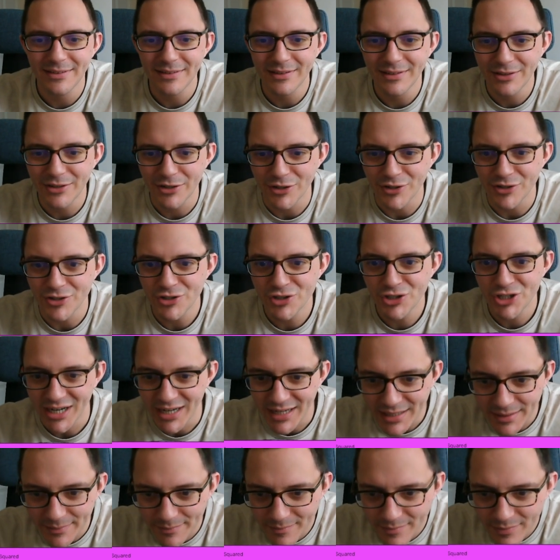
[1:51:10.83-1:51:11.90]
Good,
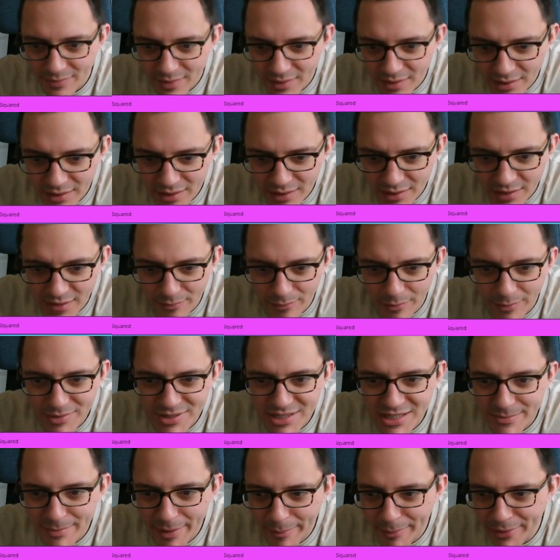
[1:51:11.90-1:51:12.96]
check. What was
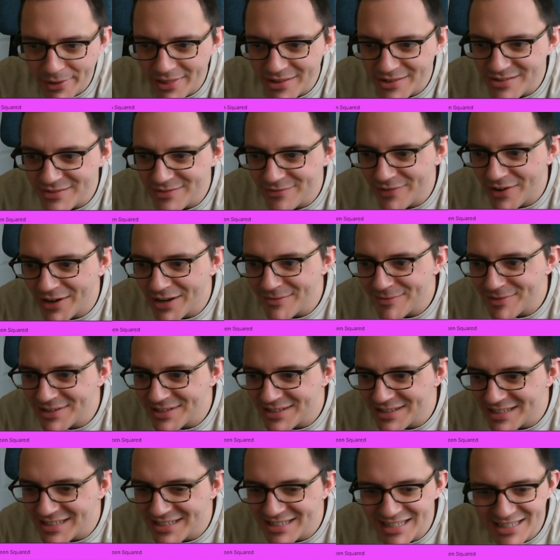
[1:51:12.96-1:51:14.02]
this about putting the
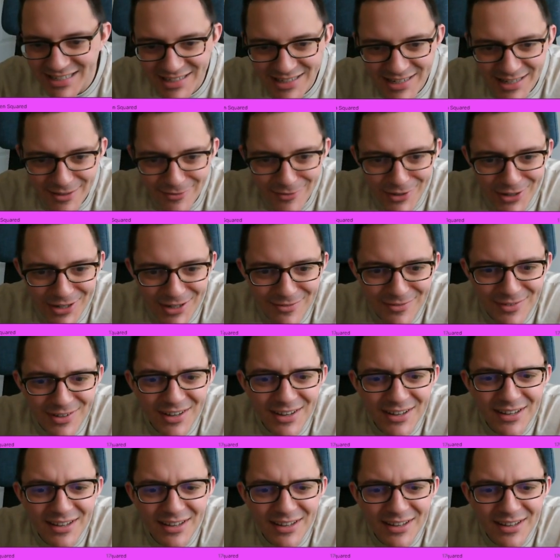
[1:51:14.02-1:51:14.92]
6 under the 5?